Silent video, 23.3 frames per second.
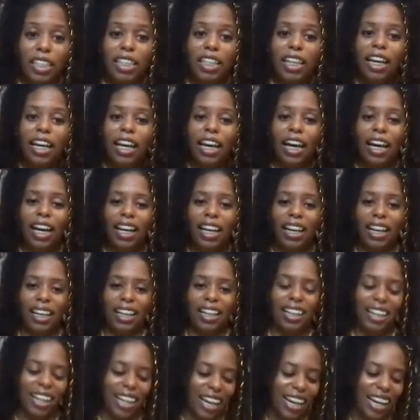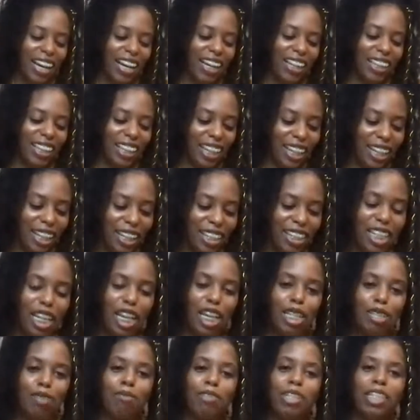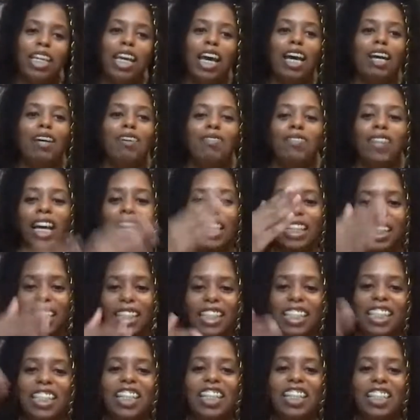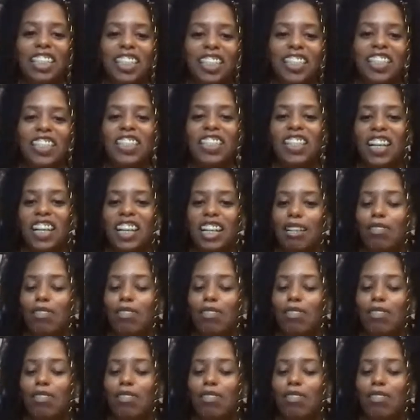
Then it just became like a years long.